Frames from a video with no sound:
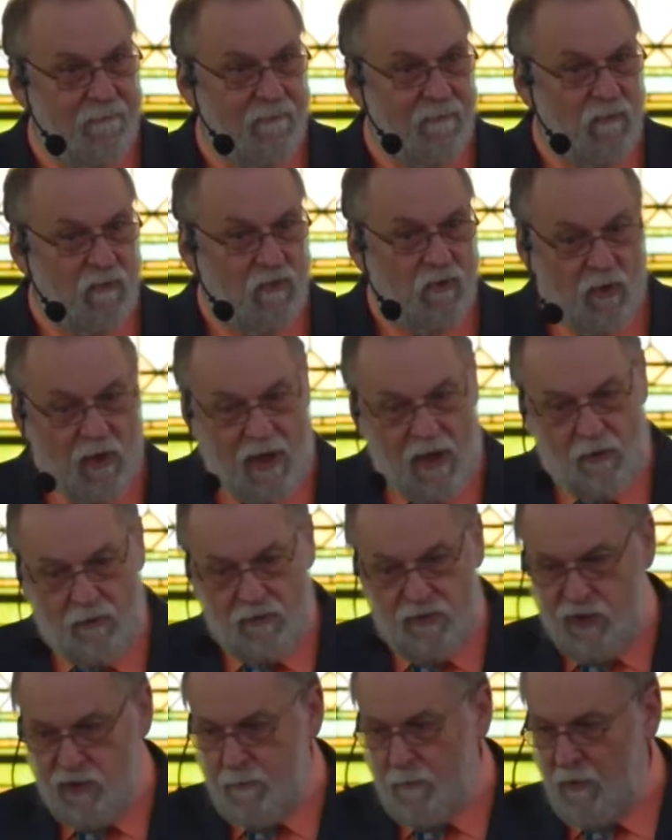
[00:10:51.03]
Their house
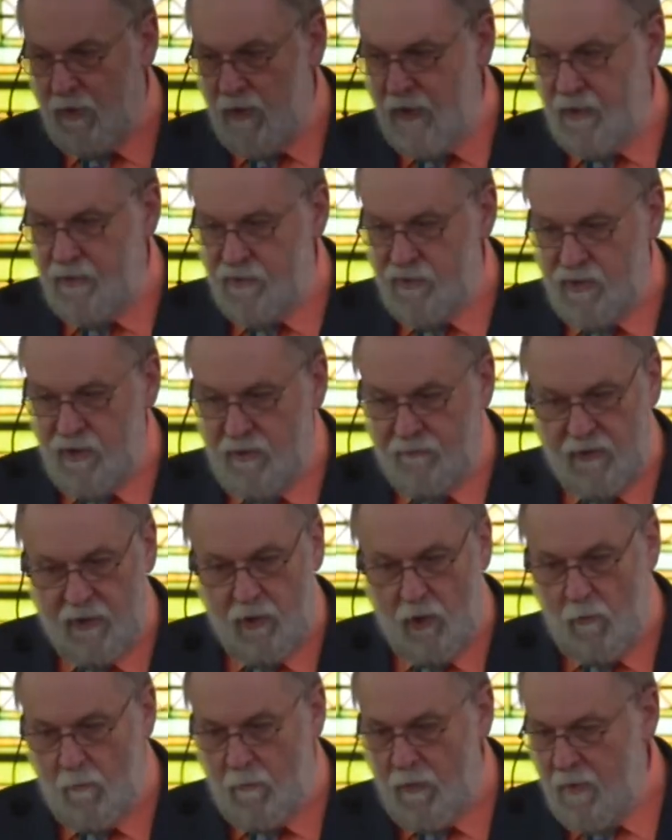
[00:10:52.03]
is pledged. If they
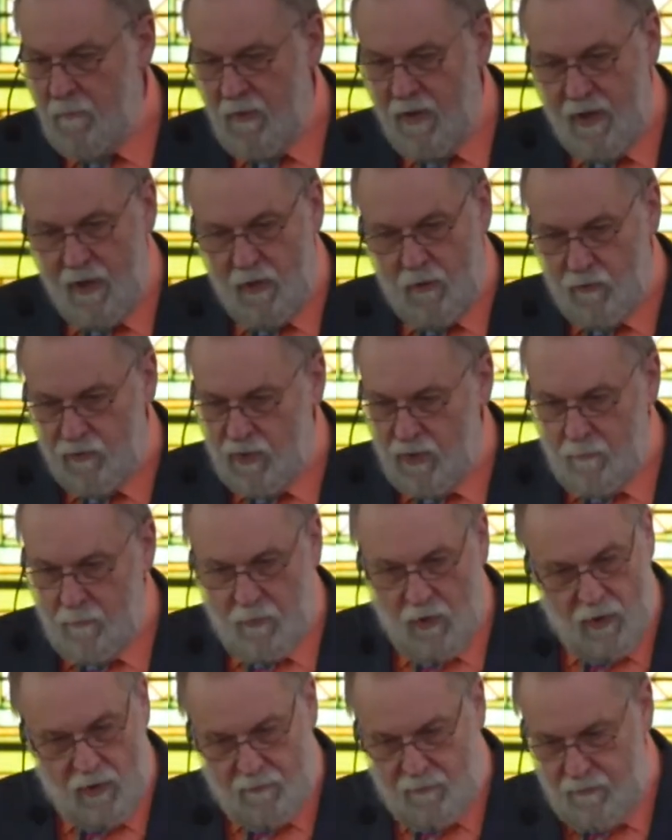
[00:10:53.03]
don't pay back what they
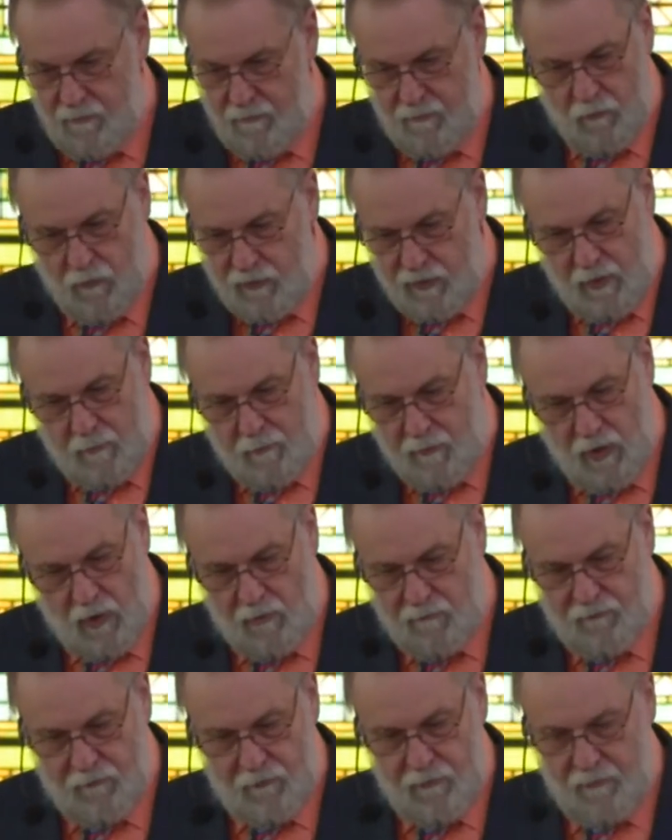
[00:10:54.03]

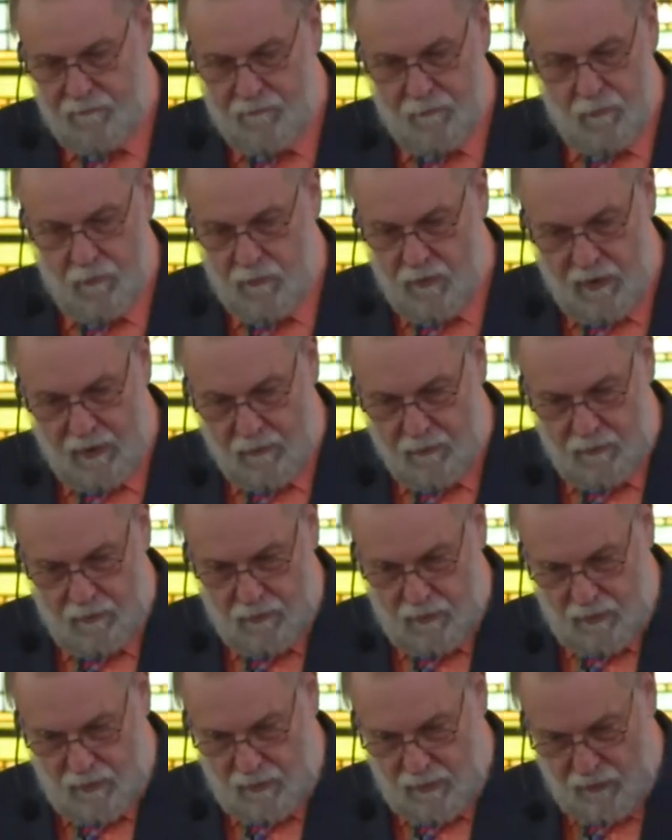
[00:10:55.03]
borrowed for the food, that
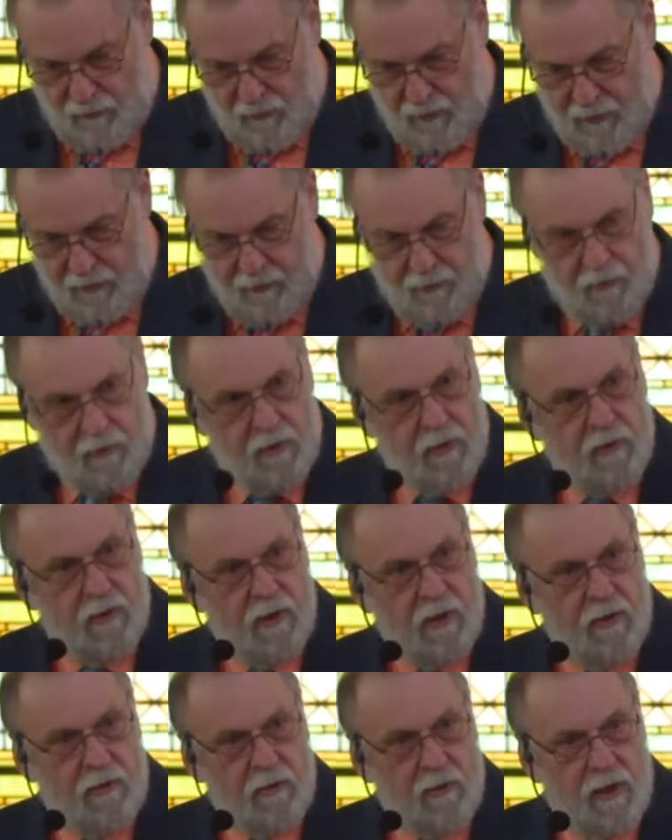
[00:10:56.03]
the creditor can
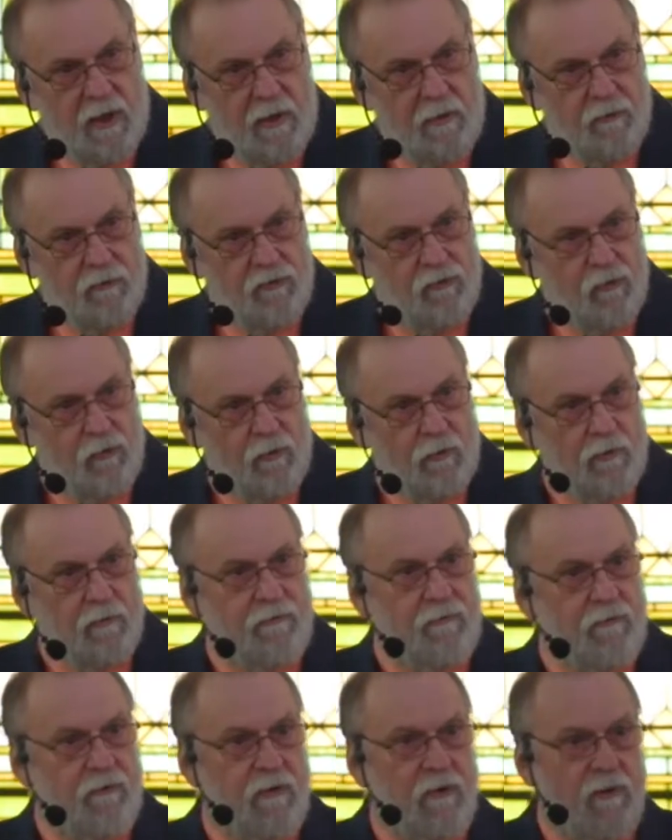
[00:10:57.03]
take their house or their
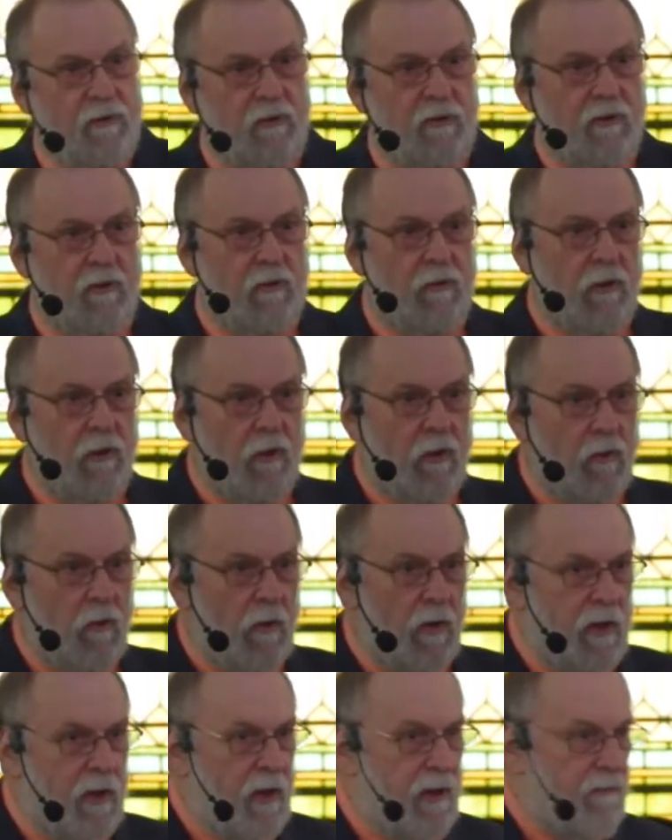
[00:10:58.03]
field or
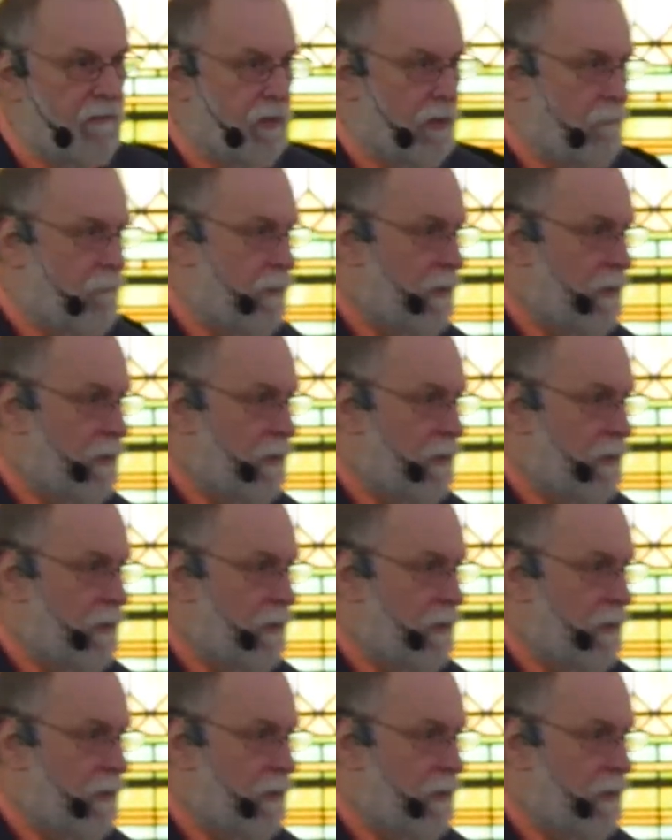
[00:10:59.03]
whatever.